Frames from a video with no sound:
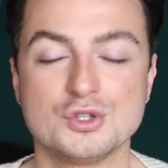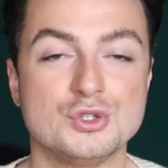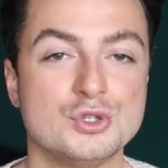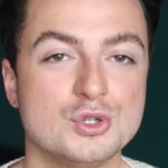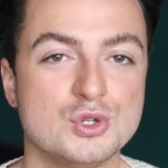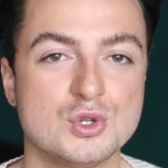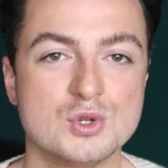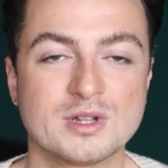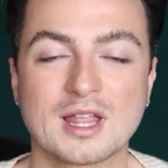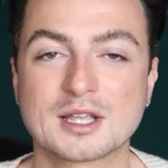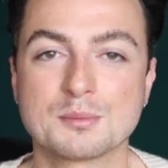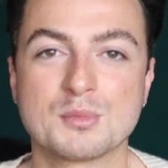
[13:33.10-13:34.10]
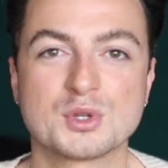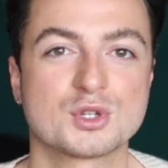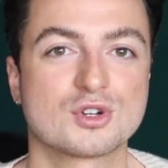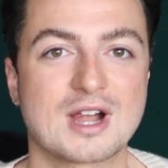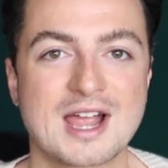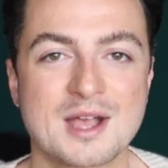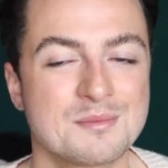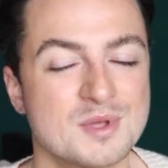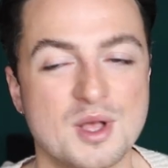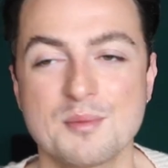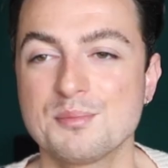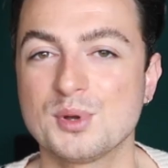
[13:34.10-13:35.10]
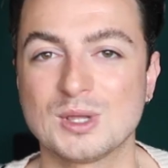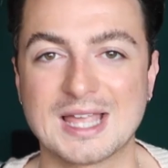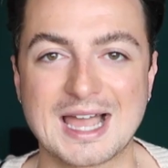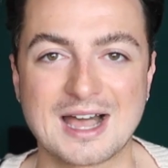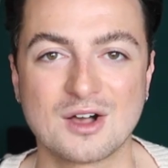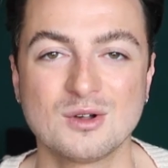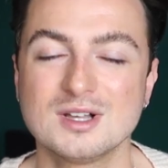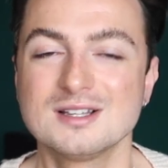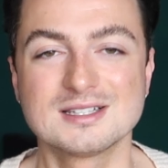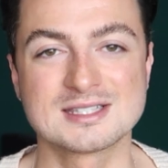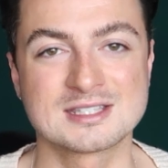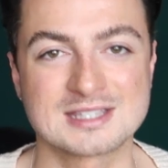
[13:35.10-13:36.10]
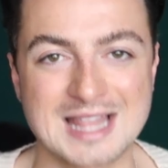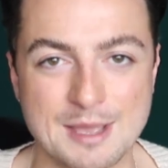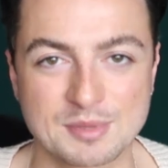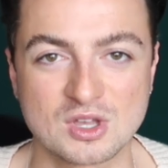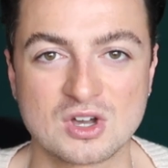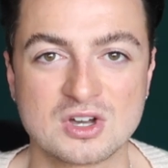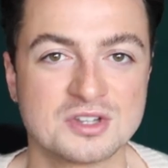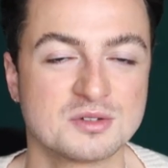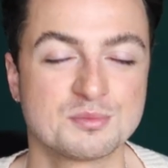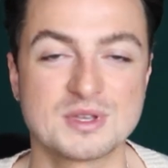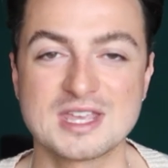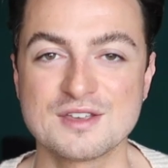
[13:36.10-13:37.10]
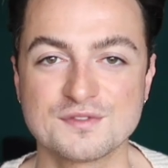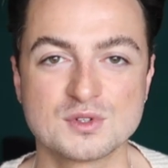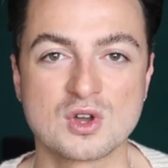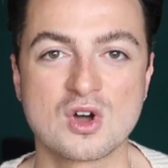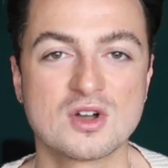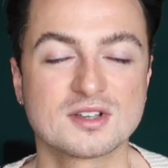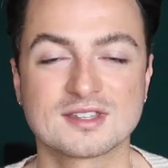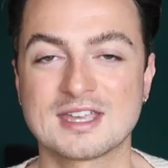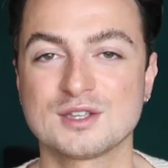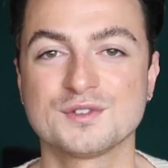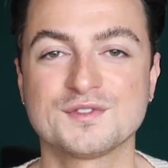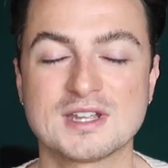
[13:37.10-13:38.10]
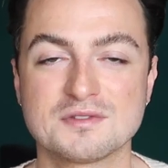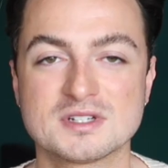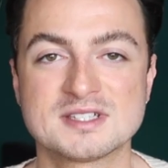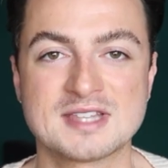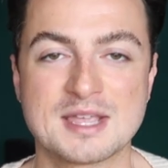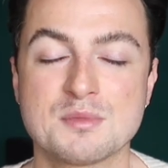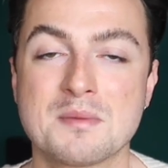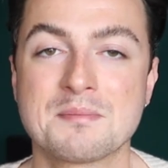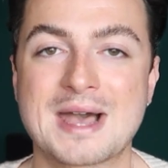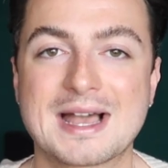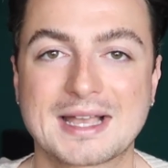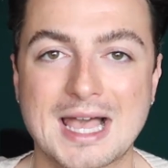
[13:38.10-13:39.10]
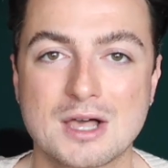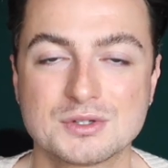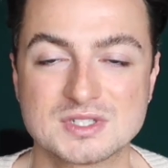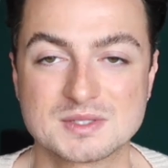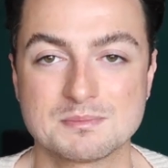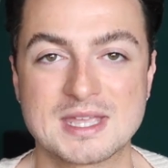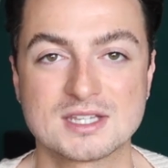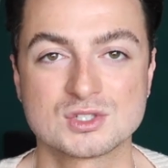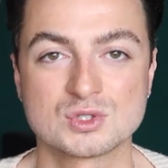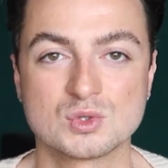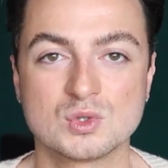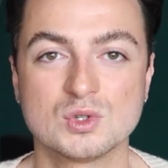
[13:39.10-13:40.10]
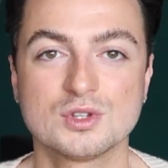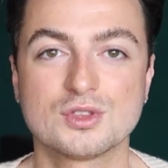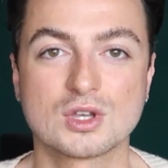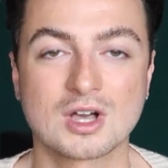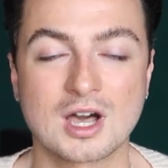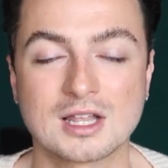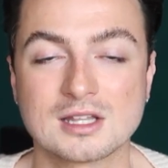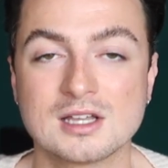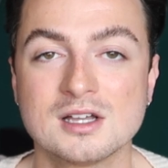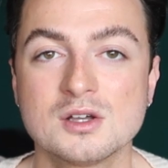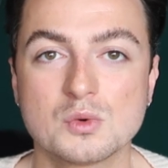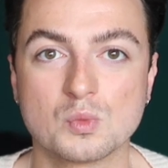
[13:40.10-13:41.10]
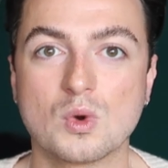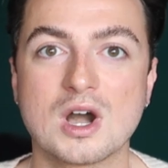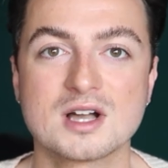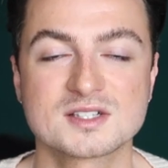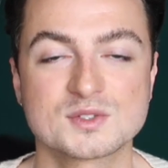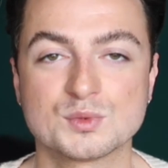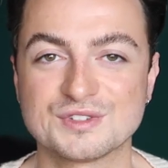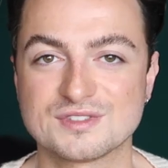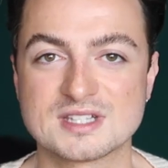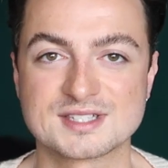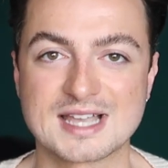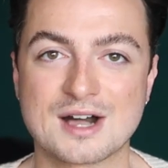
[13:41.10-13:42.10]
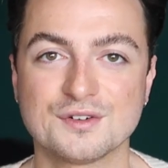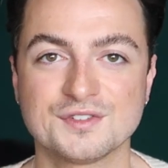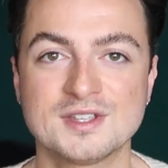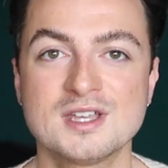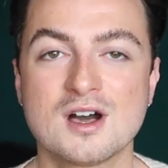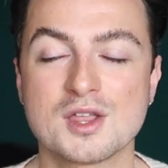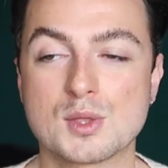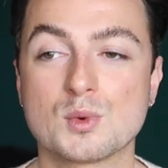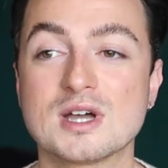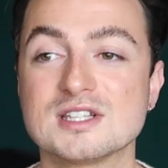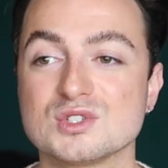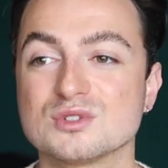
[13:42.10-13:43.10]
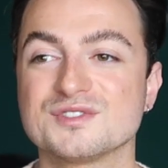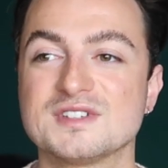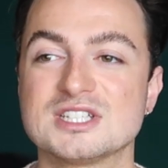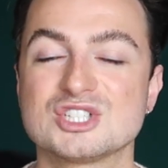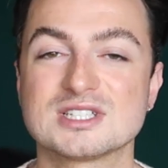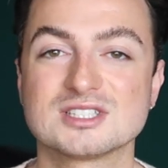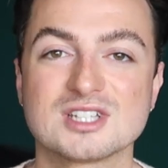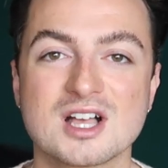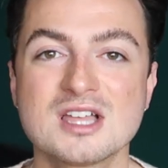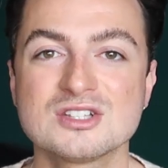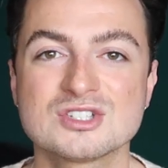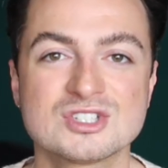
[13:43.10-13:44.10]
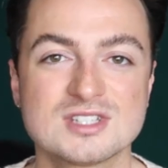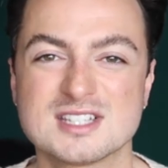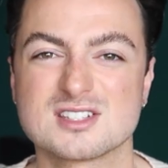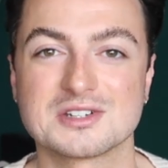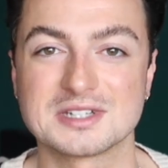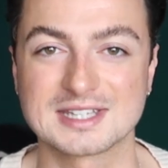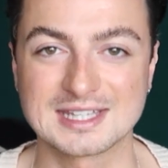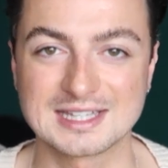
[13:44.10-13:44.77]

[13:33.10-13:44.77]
nude like monogram, pull it out slap it on. But if not, get your favorite statement bag out. Just make sure the color works with this outfit. Otherwise your finishing touch is gonna